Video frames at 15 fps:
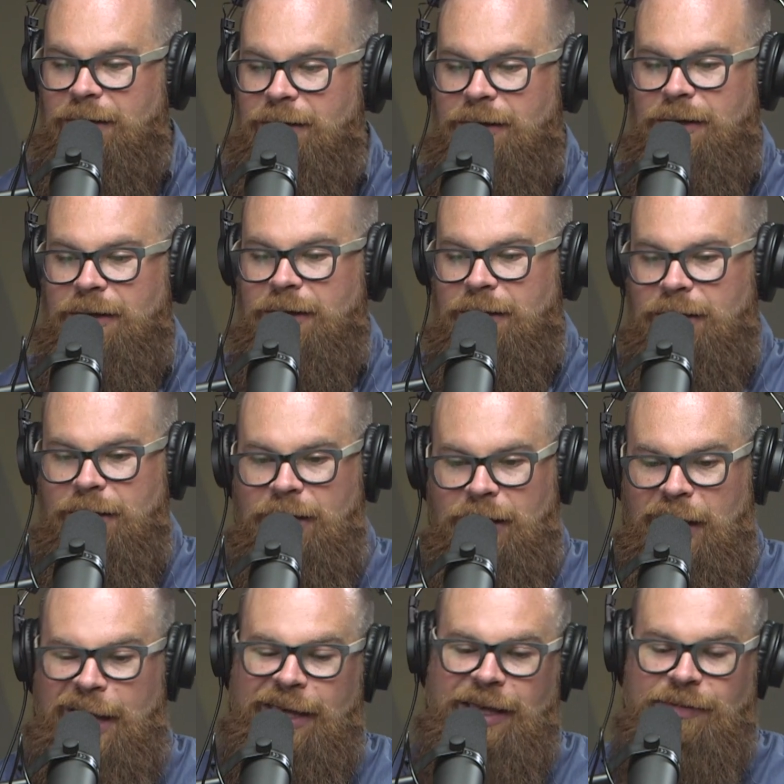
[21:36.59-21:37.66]
but
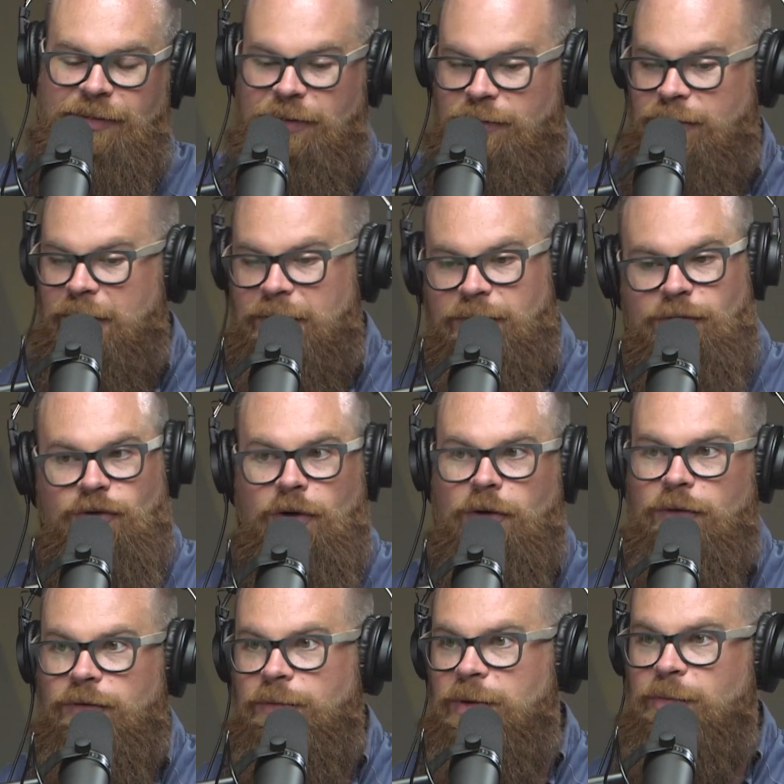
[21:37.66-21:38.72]
I guess he's
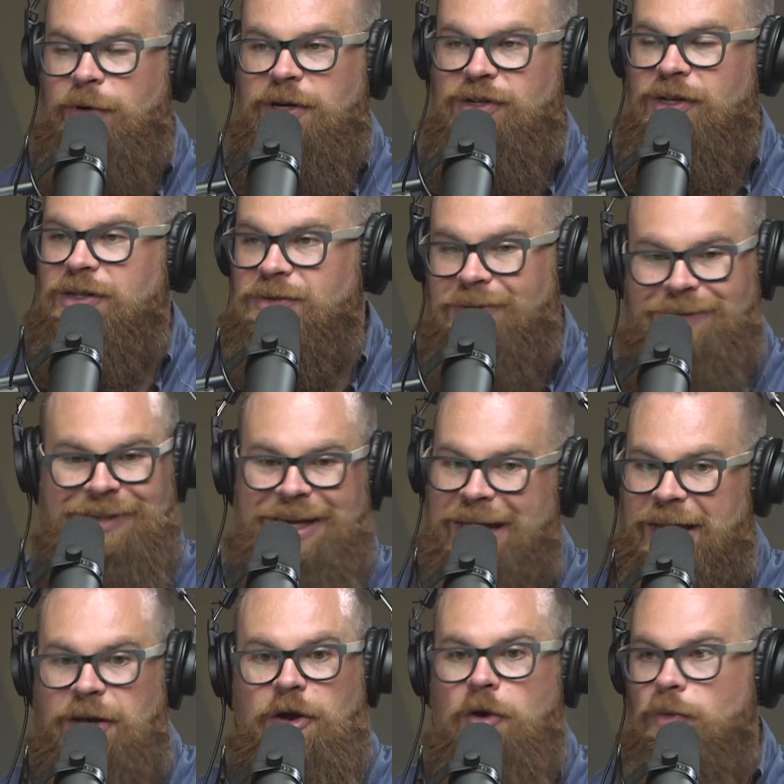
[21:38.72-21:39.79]
then struggled from depression because
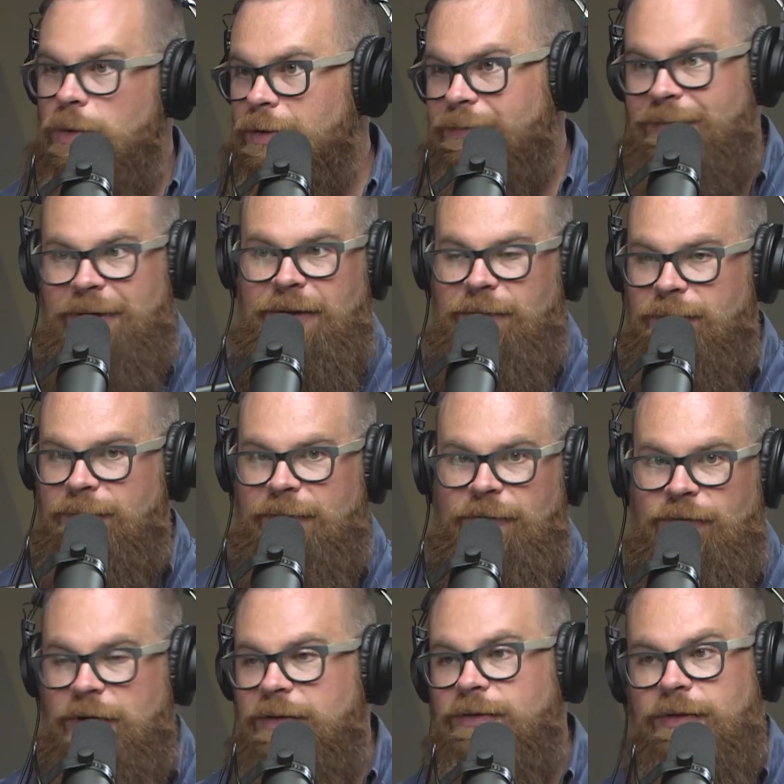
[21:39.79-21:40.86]
he realized he had no real
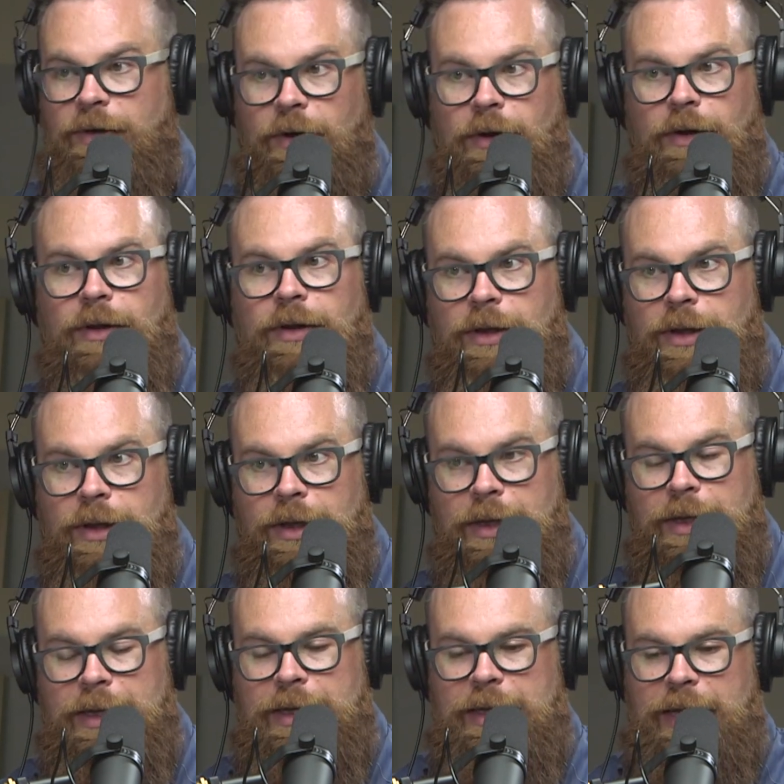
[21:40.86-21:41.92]
friends at all.